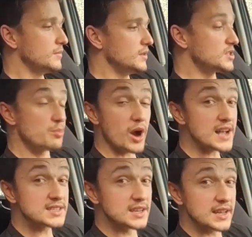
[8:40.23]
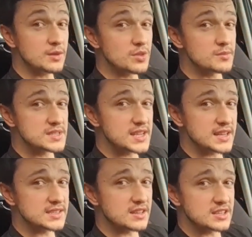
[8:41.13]
surprisingly, with the
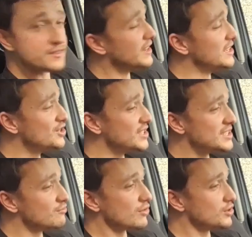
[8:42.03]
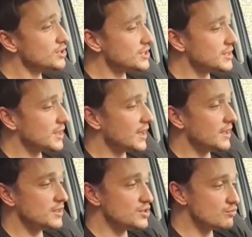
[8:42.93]
Mercedes of this vintage, it isn't rust.
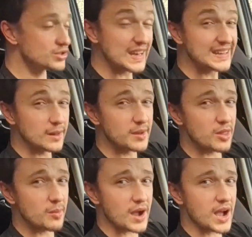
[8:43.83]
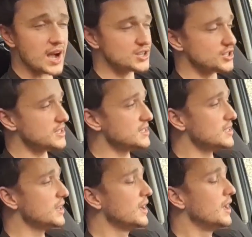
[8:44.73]
They do rust a little bit on the back arches,
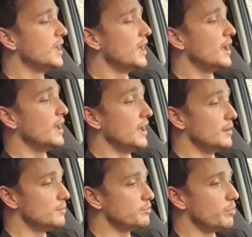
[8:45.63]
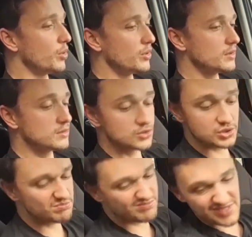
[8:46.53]
but
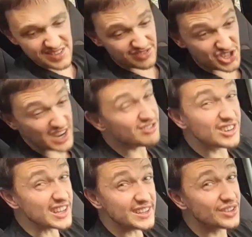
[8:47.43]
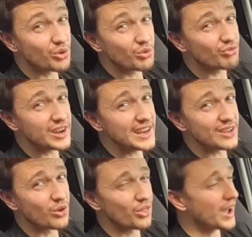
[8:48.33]
generally they don't really
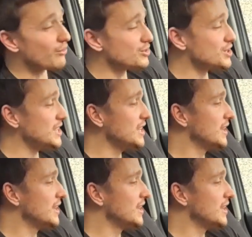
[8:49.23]
go that rusty.